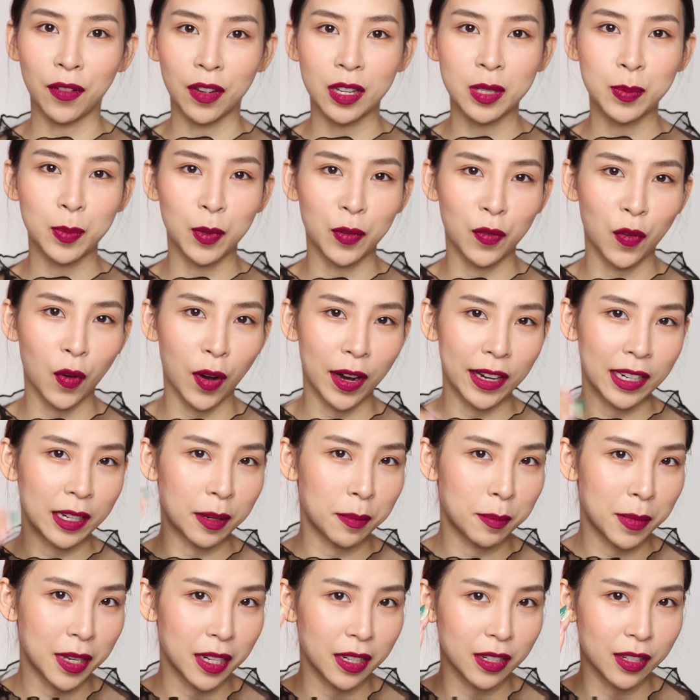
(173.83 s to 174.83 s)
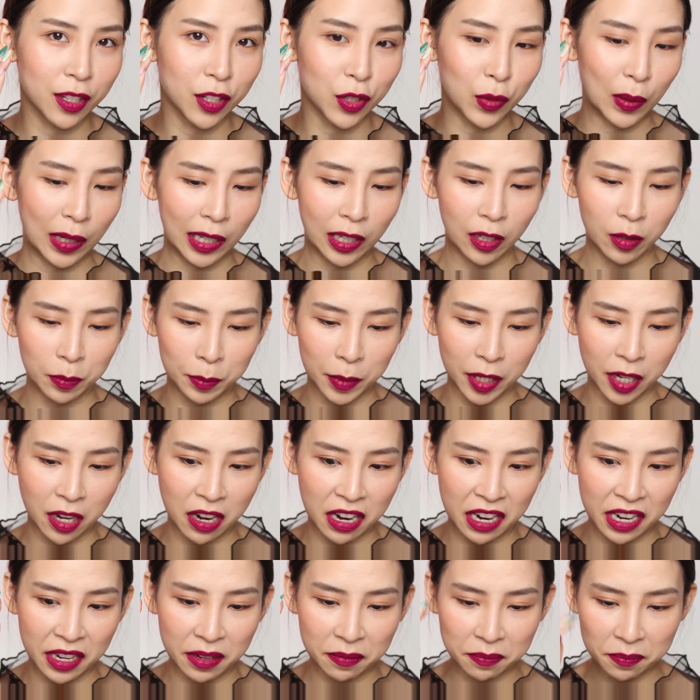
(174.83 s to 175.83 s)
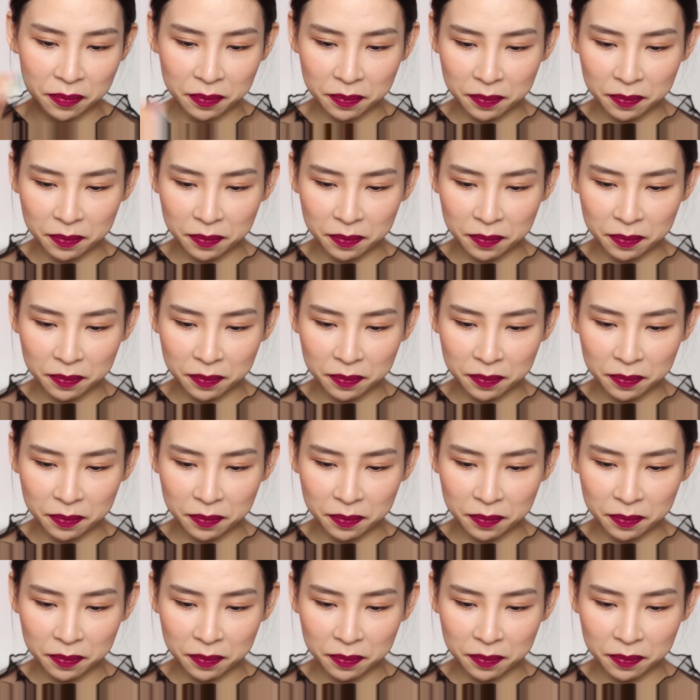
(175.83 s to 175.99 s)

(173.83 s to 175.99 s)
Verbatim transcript: first before I commit to doing it on my eye.